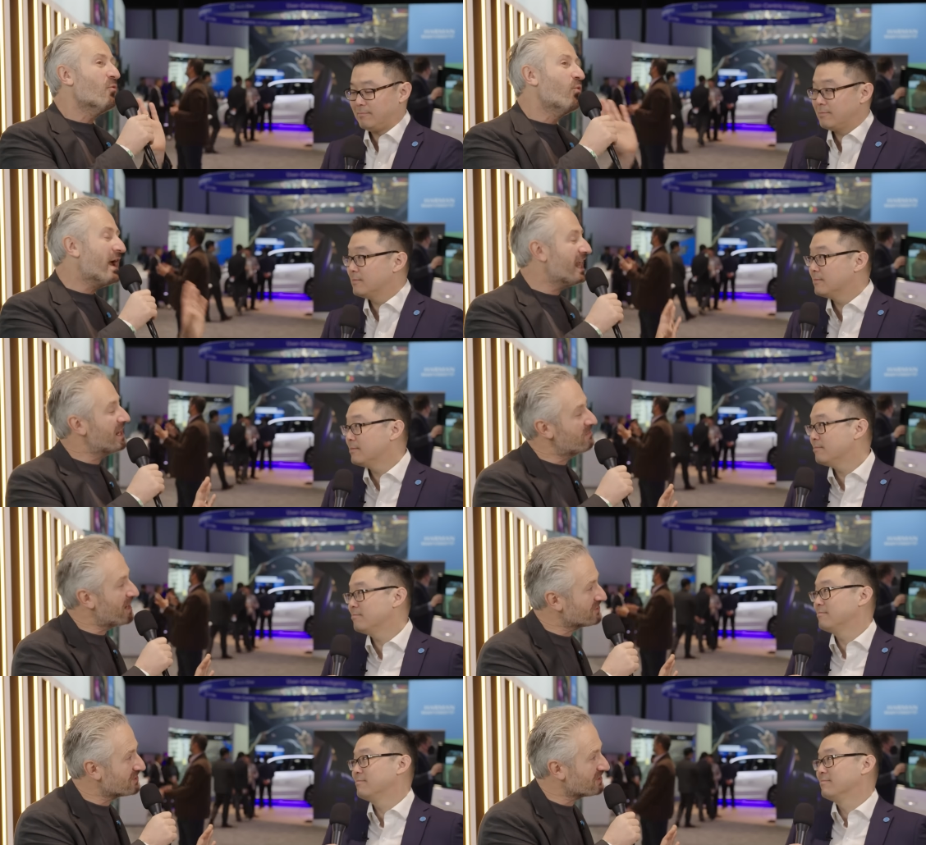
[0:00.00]
Speaker 1: well
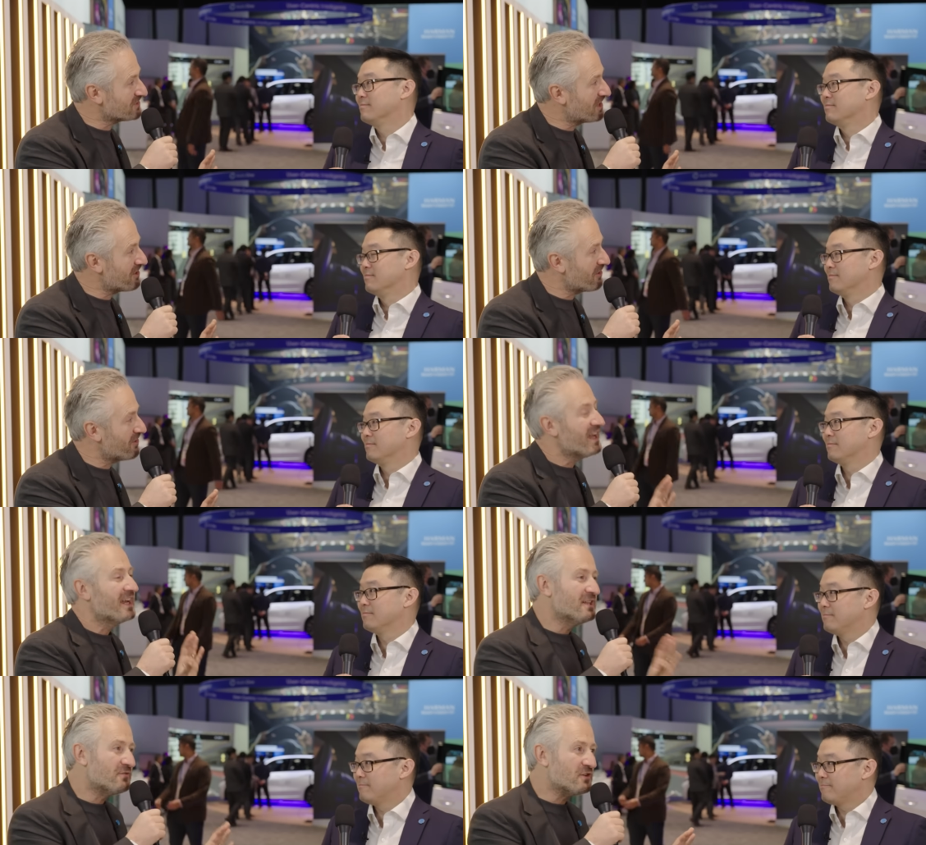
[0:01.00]
imagine a scenario
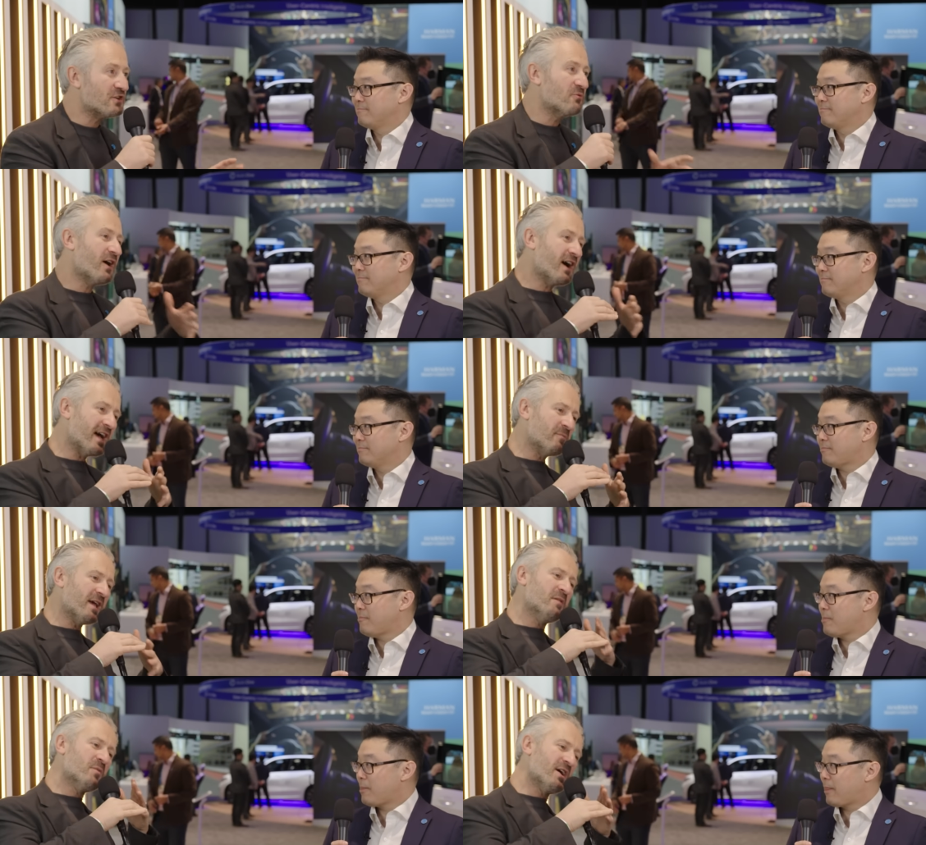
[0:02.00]
in the future where i am
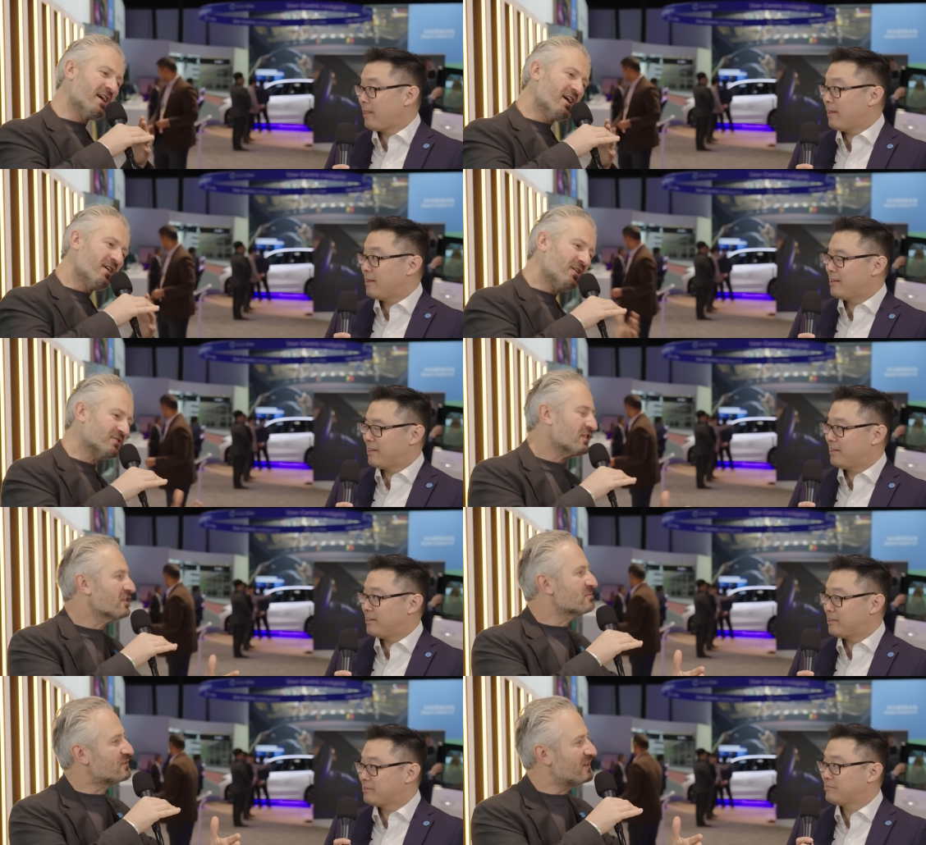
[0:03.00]
in my
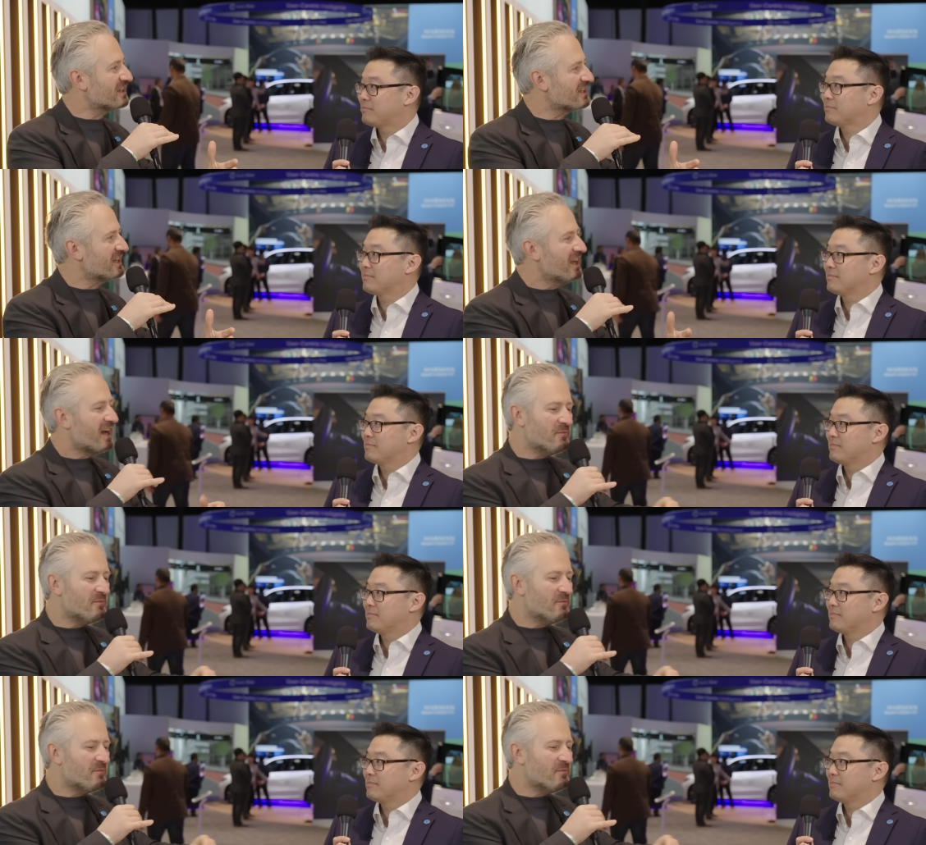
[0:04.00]
autonomous vehicle.